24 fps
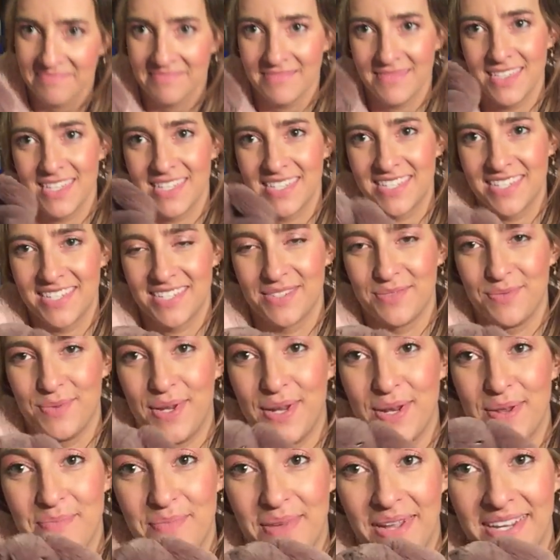This is
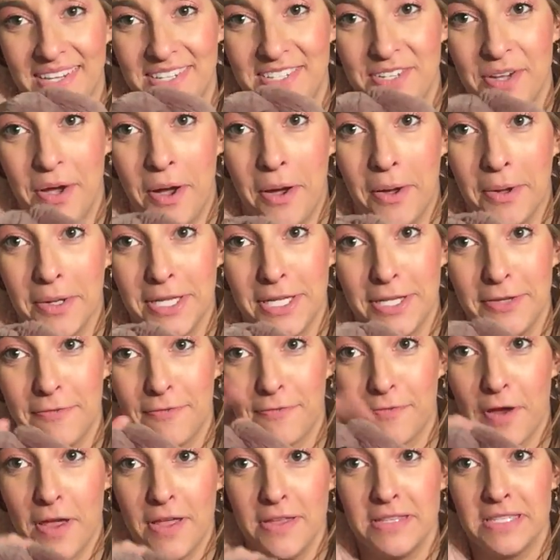one of my doggy
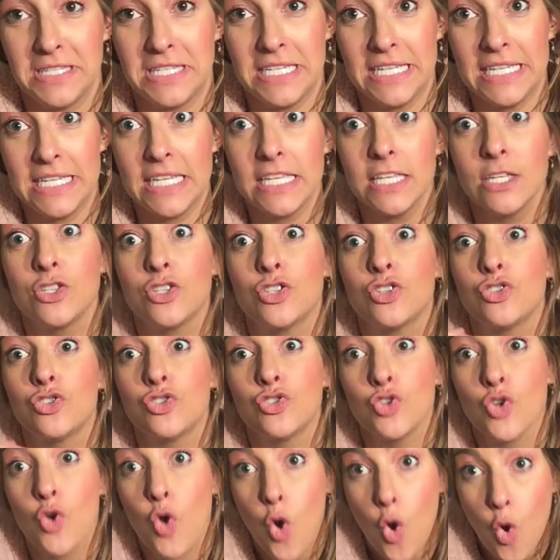friends. He is
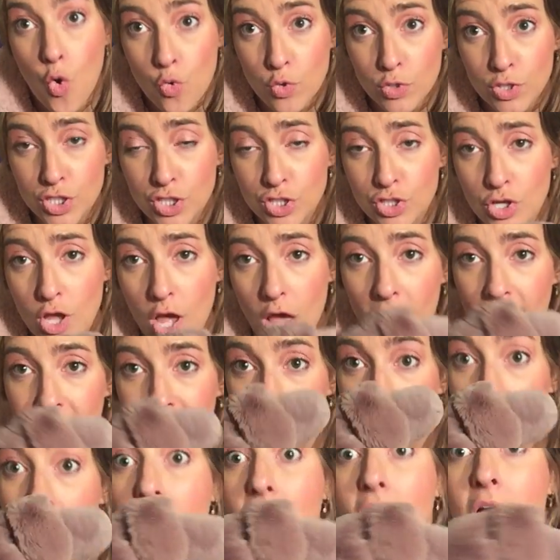so
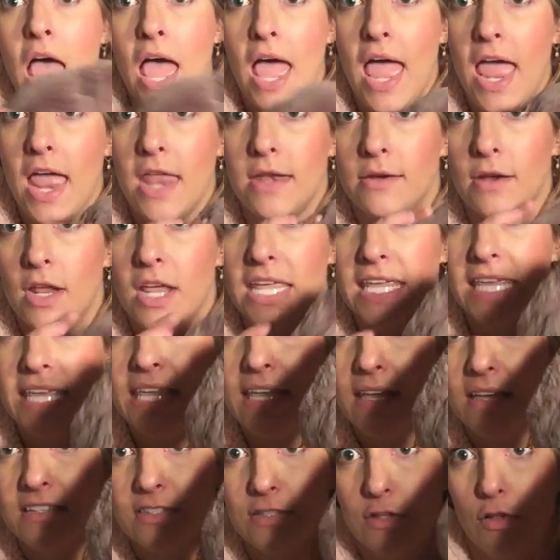soft, and
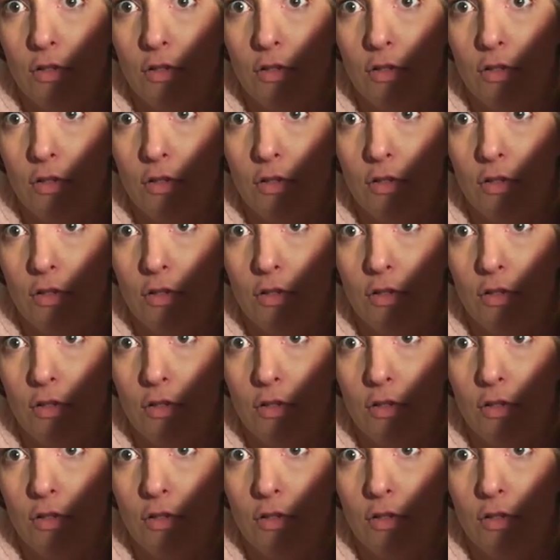he has